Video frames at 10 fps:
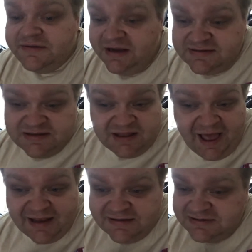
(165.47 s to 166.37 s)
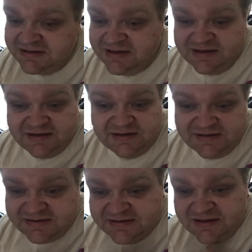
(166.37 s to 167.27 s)
Does the last... She does,
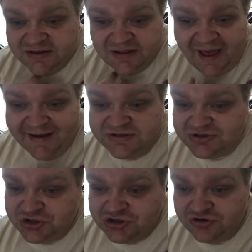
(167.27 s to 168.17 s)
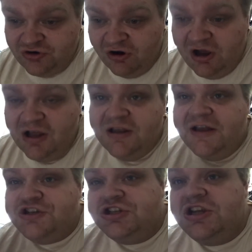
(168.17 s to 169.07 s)
it's the last straw,
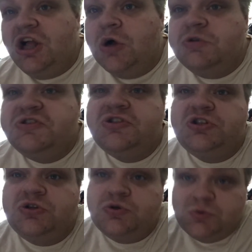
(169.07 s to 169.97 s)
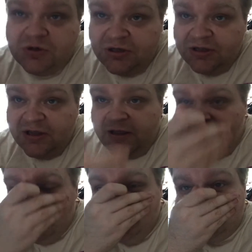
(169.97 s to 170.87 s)
and she goes to
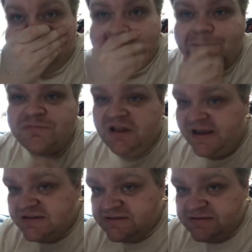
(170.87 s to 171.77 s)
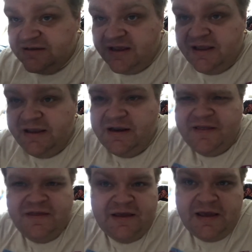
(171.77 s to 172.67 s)
this place in, I
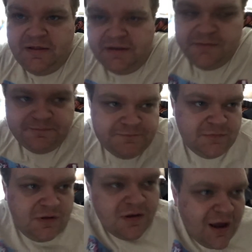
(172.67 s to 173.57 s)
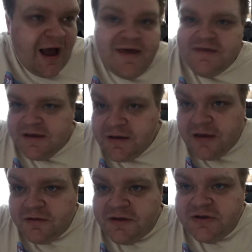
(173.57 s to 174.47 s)
think, England. I think
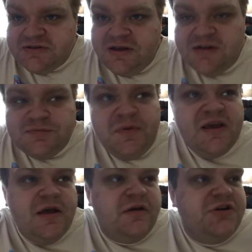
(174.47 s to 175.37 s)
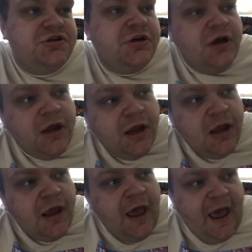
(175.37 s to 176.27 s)
England, because they all speak English,
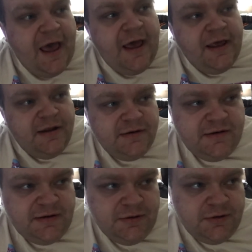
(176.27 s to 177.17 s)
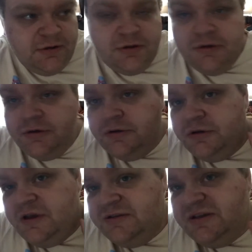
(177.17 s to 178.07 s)
and
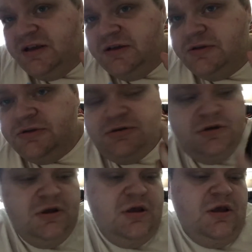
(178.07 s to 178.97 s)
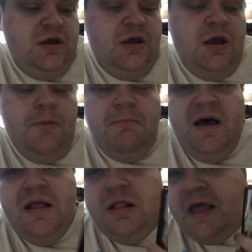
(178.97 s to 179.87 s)
it's a
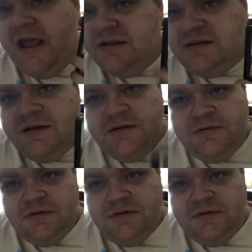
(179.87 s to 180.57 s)
my Lanta.